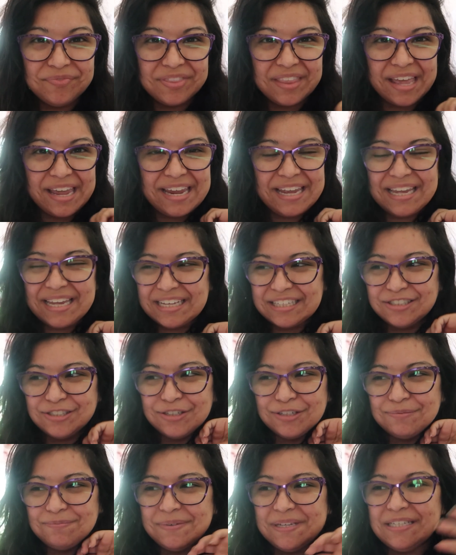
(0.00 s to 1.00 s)
Like it
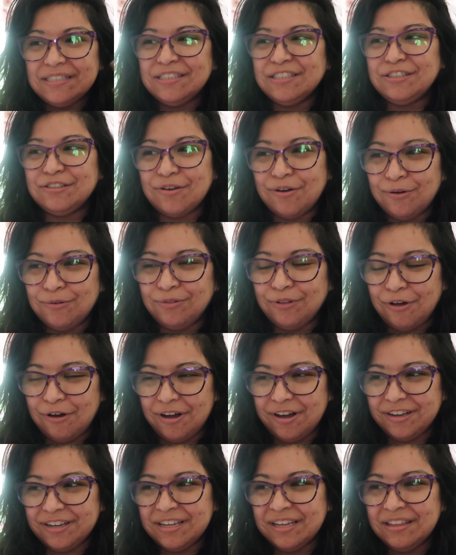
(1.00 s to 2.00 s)
took me so
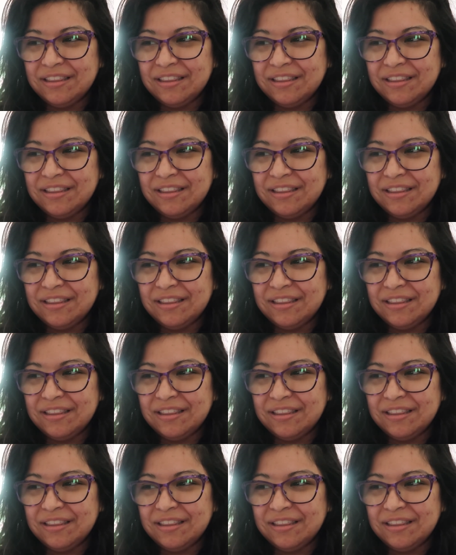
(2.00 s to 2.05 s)
long.